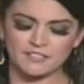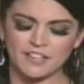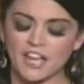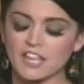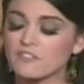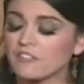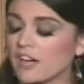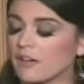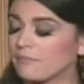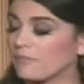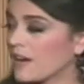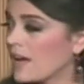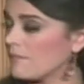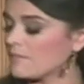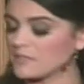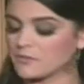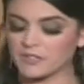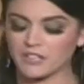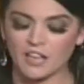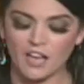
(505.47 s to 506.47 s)
Now you've got
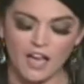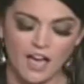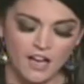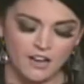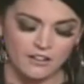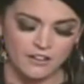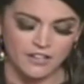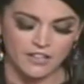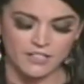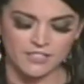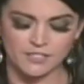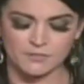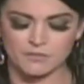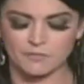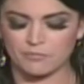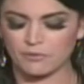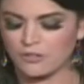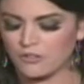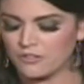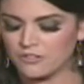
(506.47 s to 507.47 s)
problems with Congress,
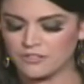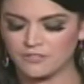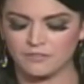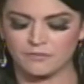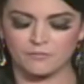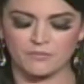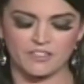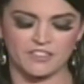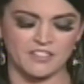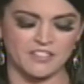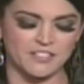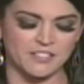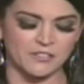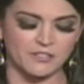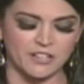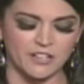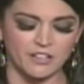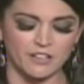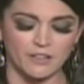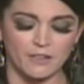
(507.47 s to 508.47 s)
with Putin, with
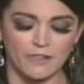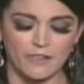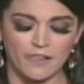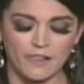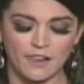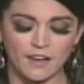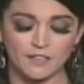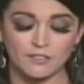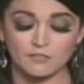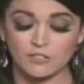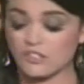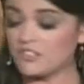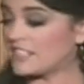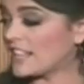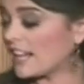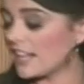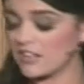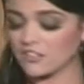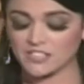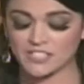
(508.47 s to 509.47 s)
Israel. You
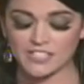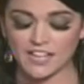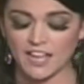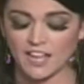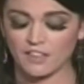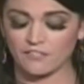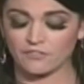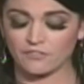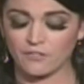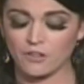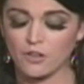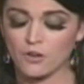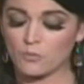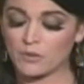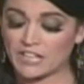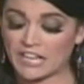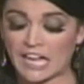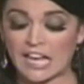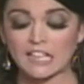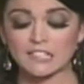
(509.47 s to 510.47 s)
said it yourself.
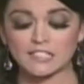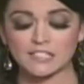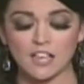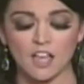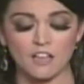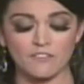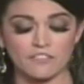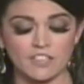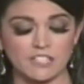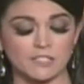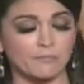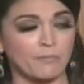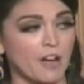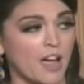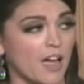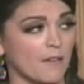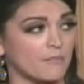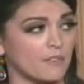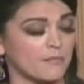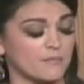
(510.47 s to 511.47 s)
We can't solve these
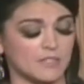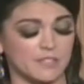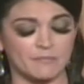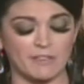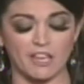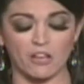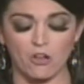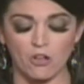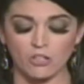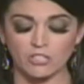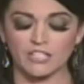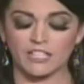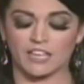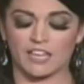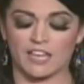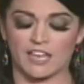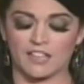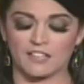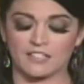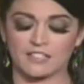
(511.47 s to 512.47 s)
problems by holding
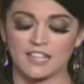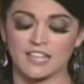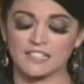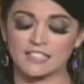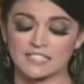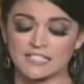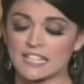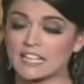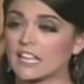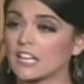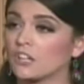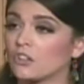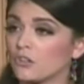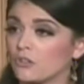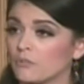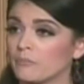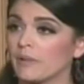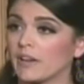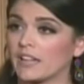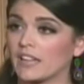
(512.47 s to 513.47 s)
hands and singing
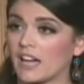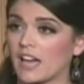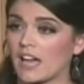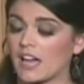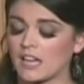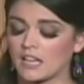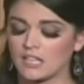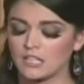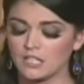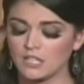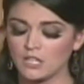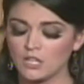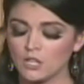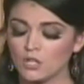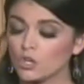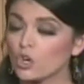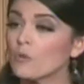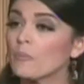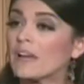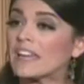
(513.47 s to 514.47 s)
kumbaya.
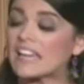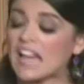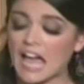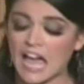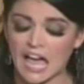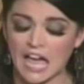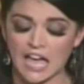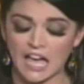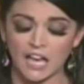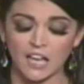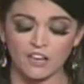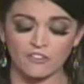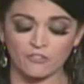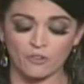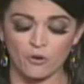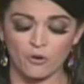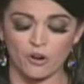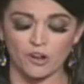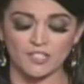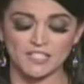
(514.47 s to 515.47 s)
Kumbaya, of
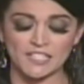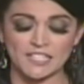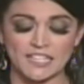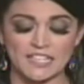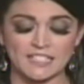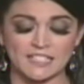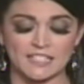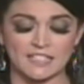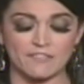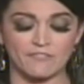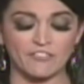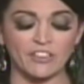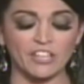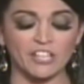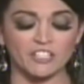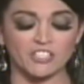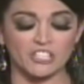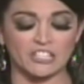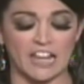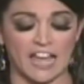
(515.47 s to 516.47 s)
course, is the
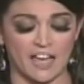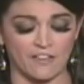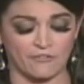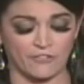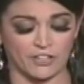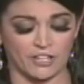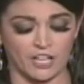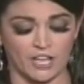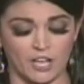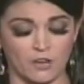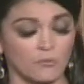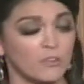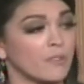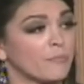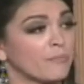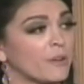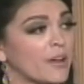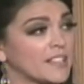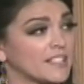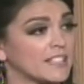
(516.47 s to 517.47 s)
village in Africa where the
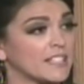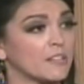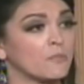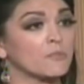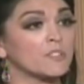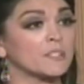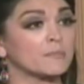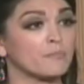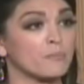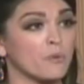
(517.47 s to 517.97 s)
president was